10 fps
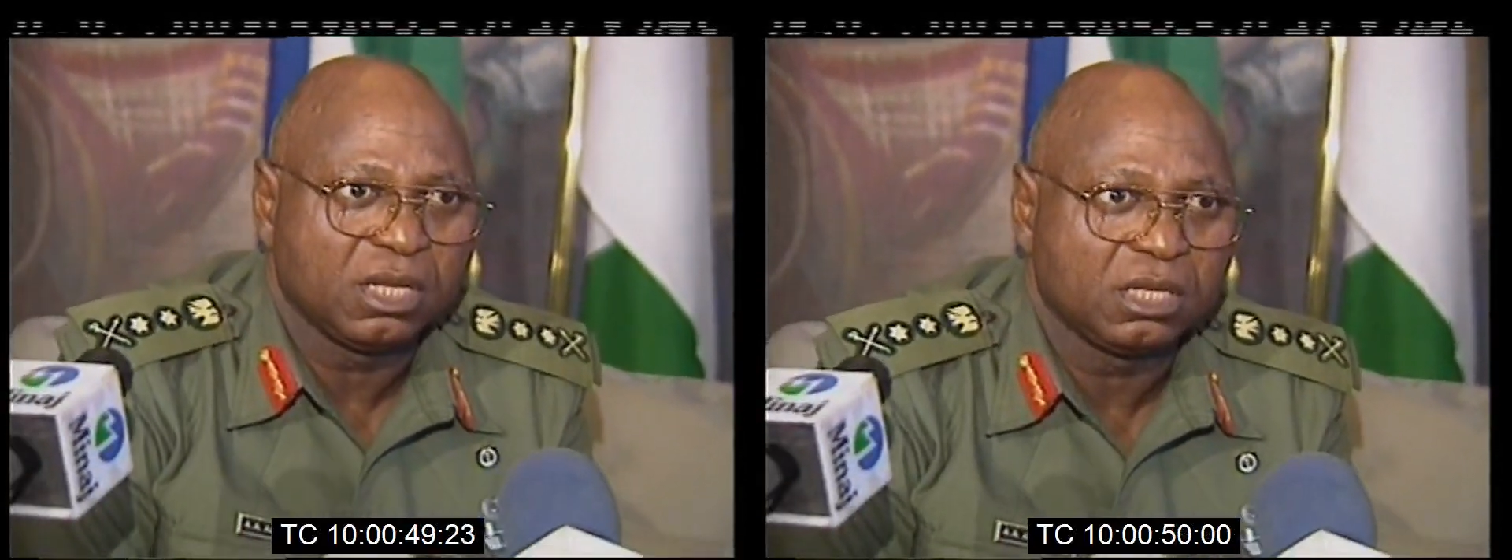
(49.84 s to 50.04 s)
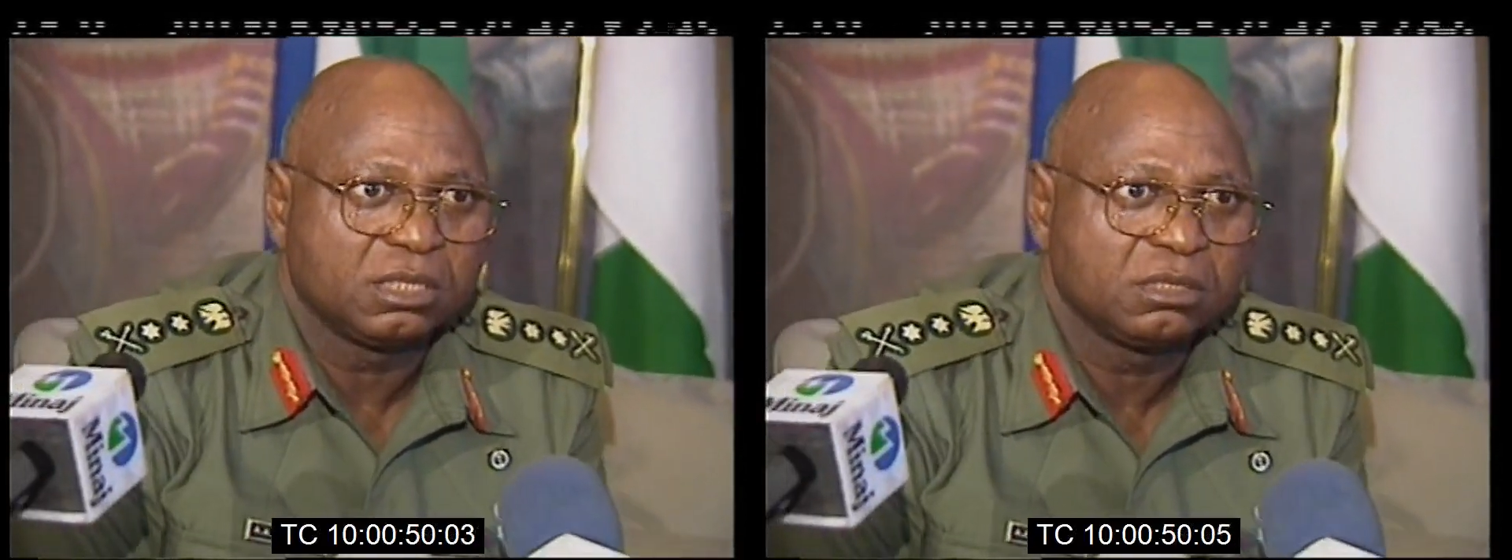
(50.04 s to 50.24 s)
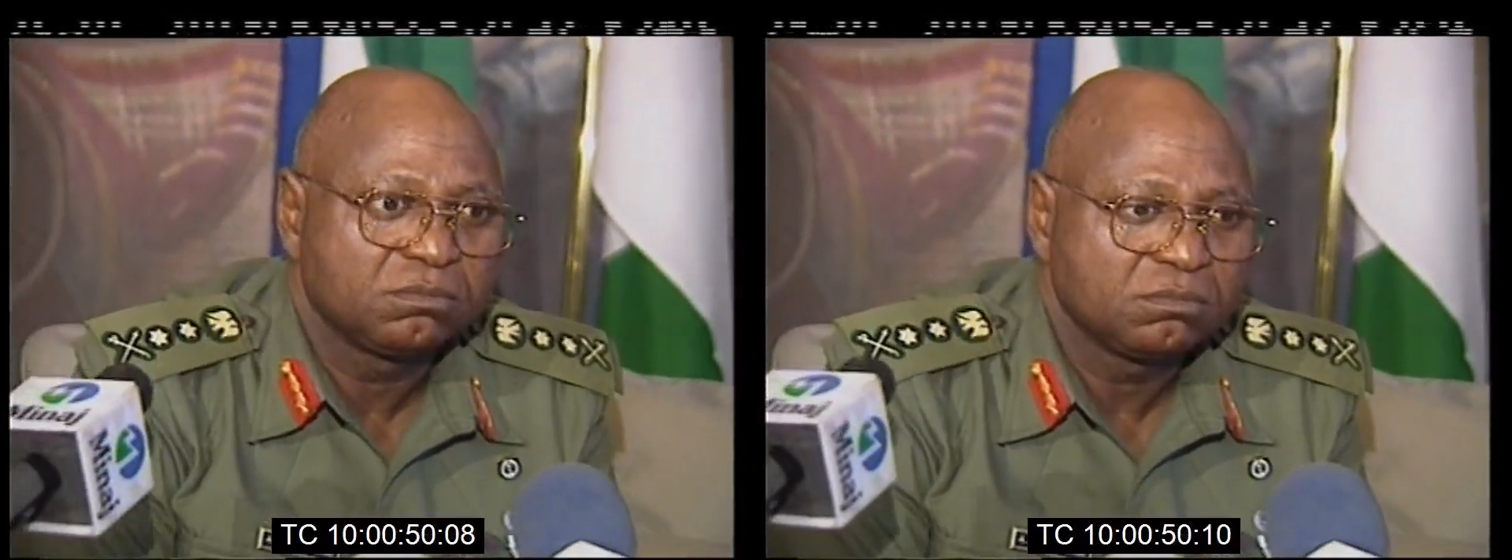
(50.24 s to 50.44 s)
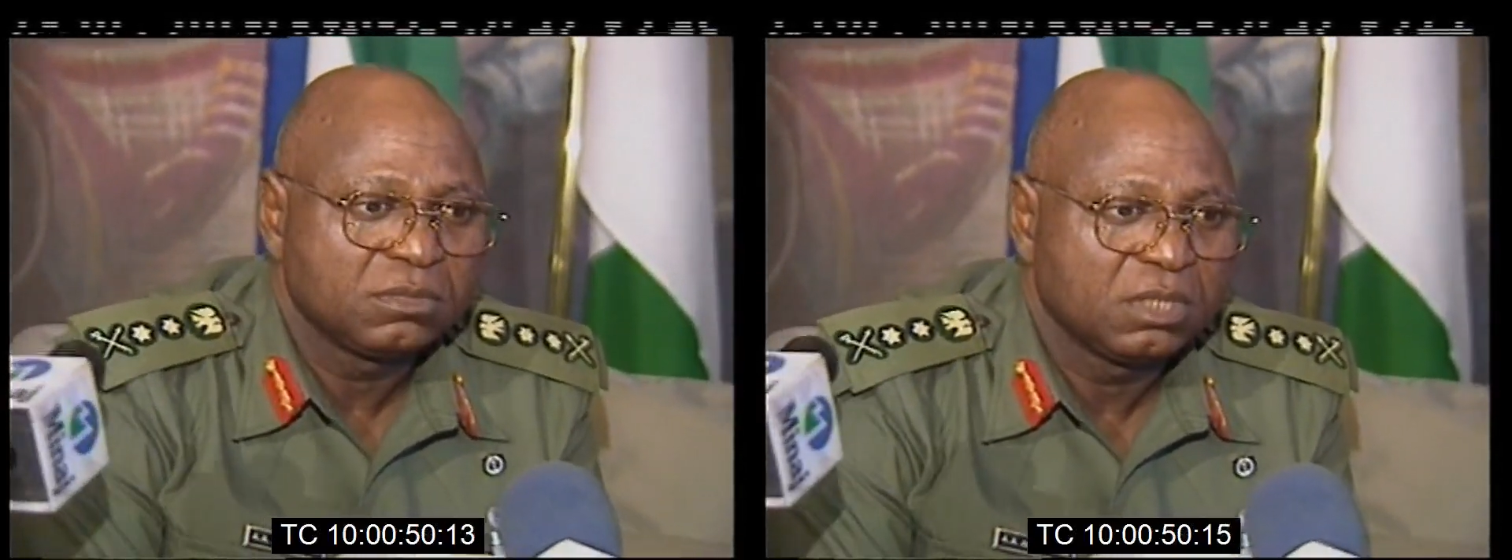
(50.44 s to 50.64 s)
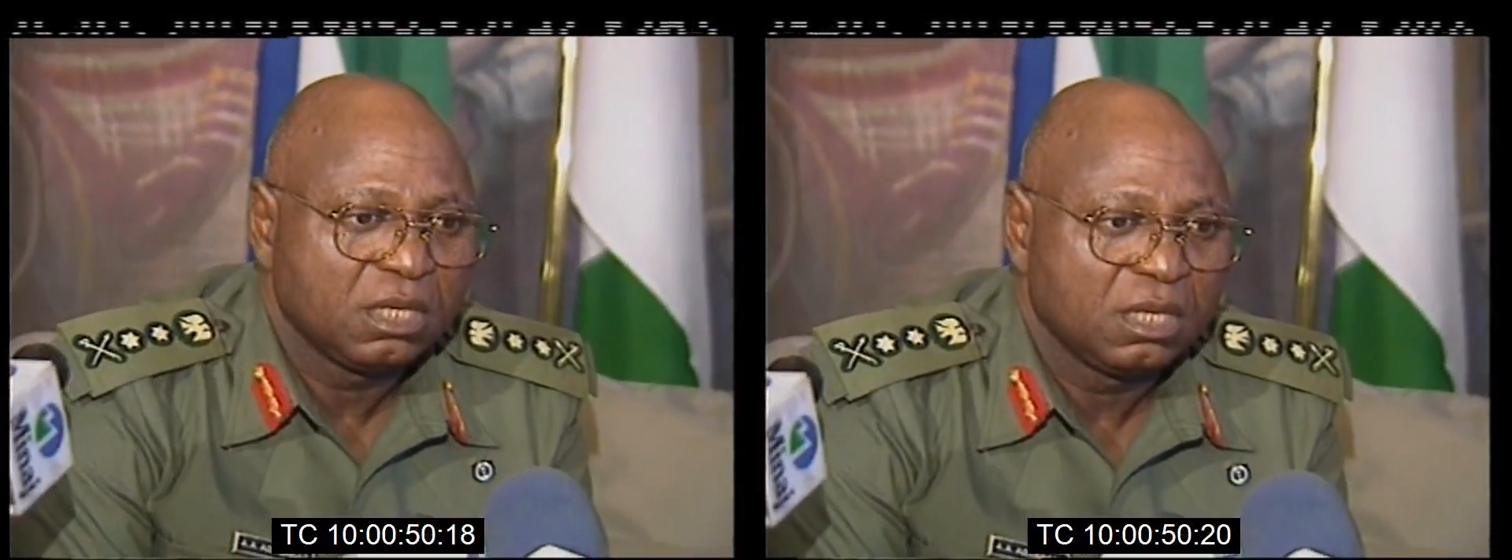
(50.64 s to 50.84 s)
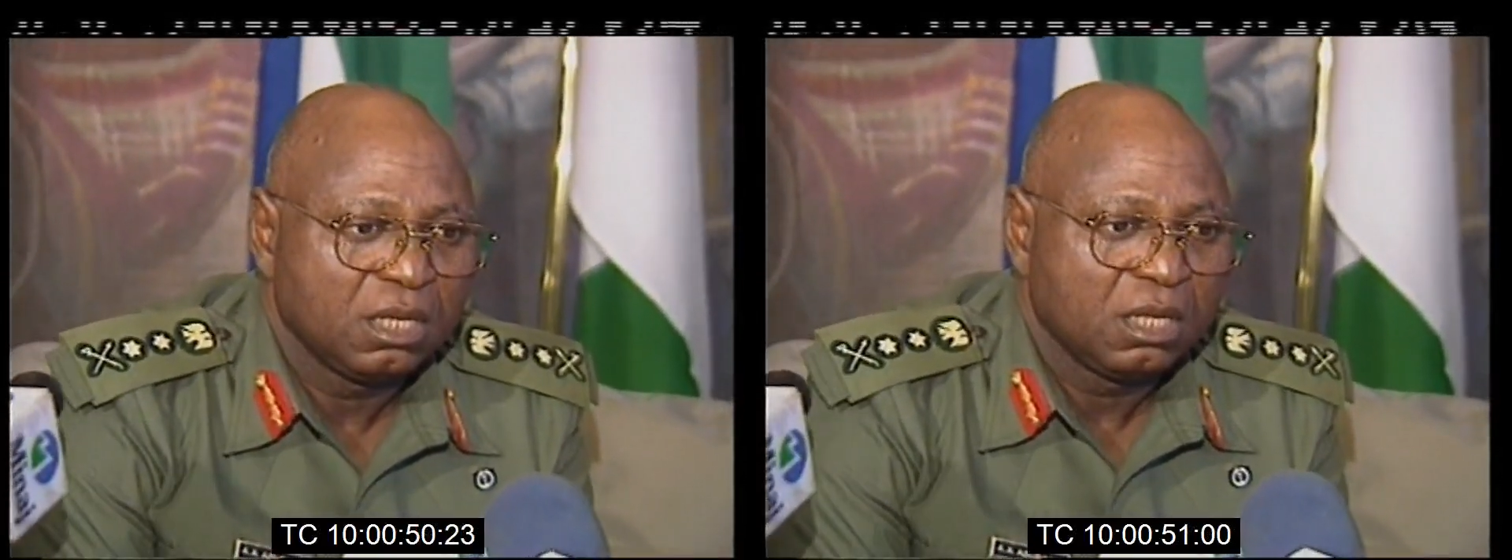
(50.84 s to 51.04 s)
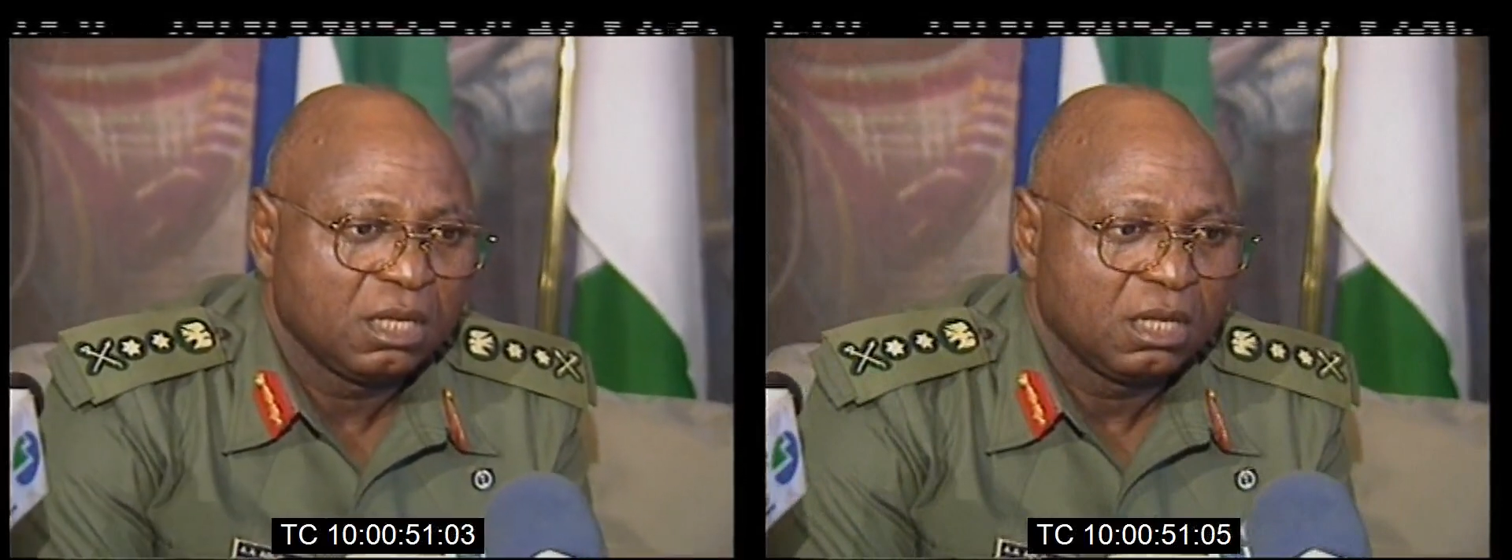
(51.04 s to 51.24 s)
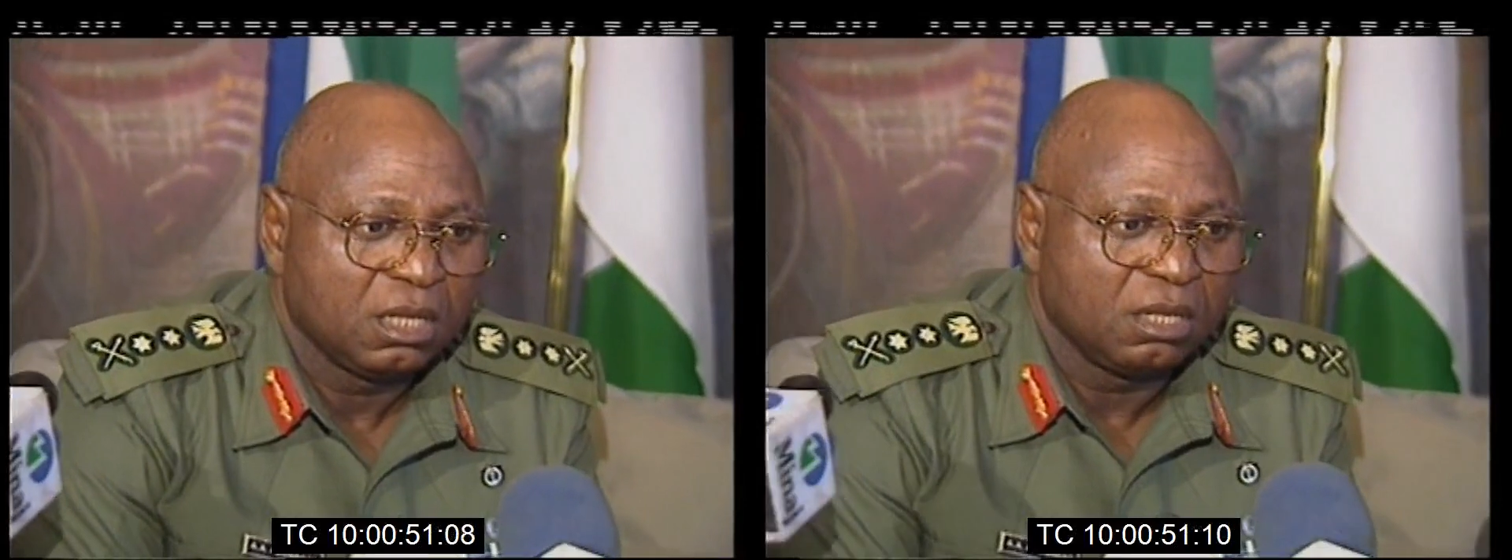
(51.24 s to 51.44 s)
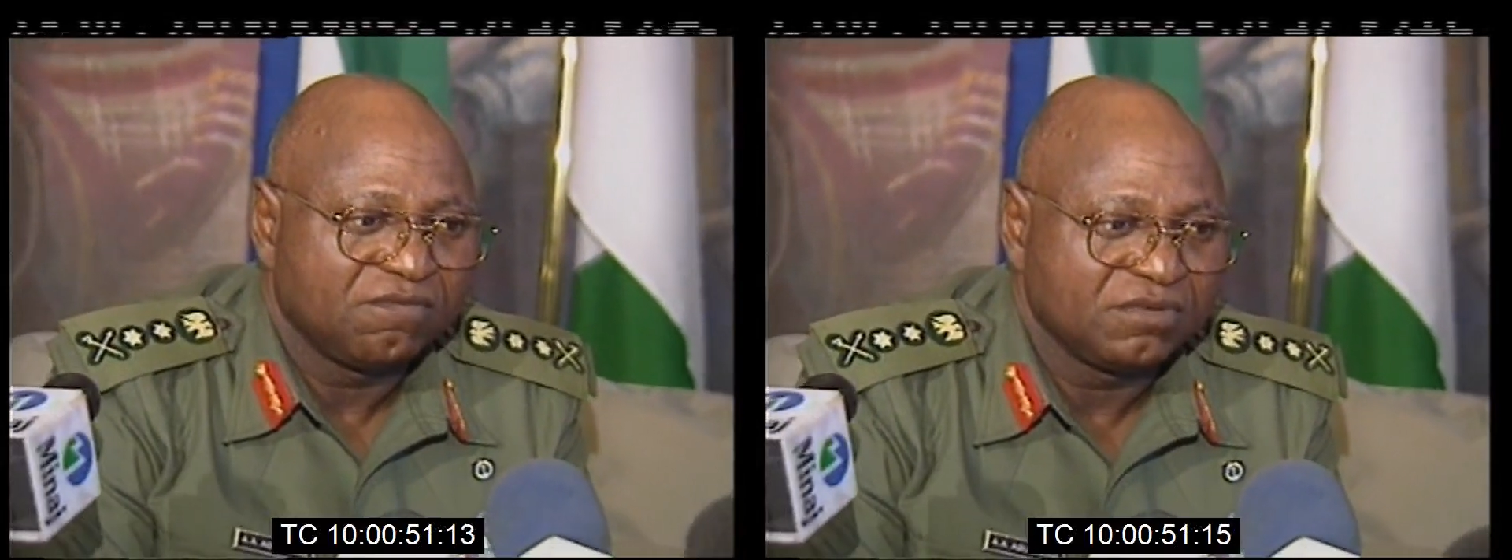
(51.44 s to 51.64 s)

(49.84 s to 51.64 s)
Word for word: that the